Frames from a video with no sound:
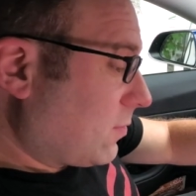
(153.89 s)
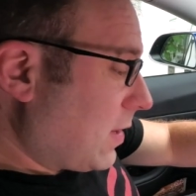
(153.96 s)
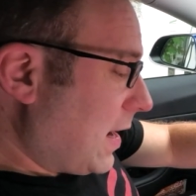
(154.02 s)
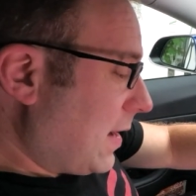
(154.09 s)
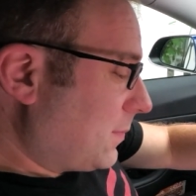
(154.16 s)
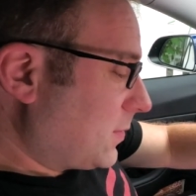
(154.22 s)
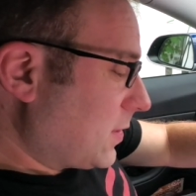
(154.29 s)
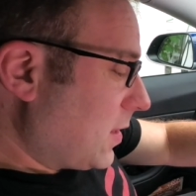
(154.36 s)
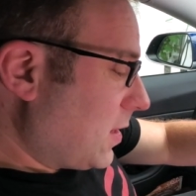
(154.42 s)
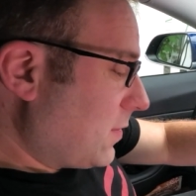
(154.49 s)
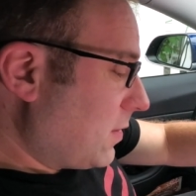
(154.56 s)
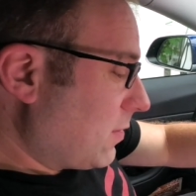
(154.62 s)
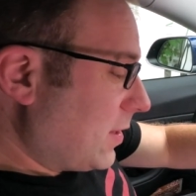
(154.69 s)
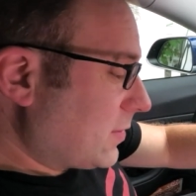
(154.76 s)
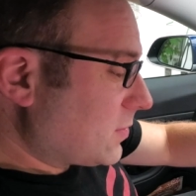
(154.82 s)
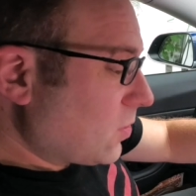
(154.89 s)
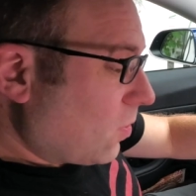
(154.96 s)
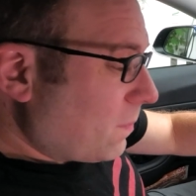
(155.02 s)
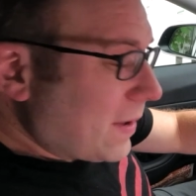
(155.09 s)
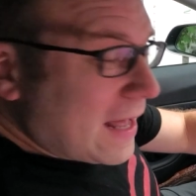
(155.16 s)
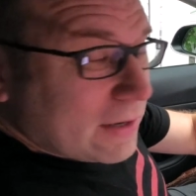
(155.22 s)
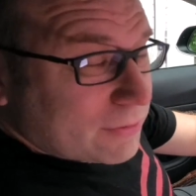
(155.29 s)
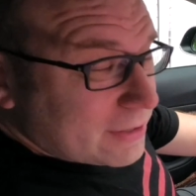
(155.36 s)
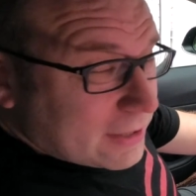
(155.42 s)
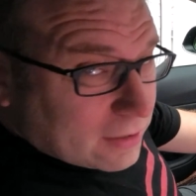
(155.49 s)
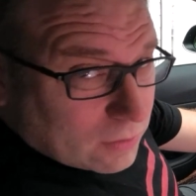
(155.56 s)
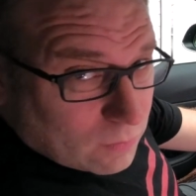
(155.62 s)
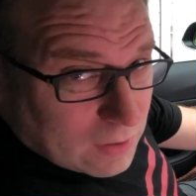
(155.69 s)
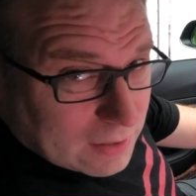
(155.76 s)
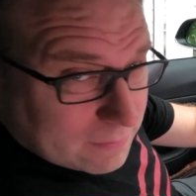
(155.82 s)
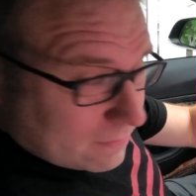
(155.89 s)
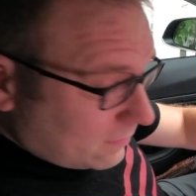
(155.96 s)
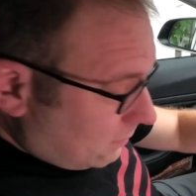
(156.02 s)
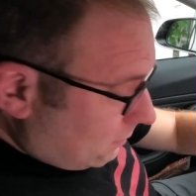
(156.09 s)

grabs, there is no battery kilowatt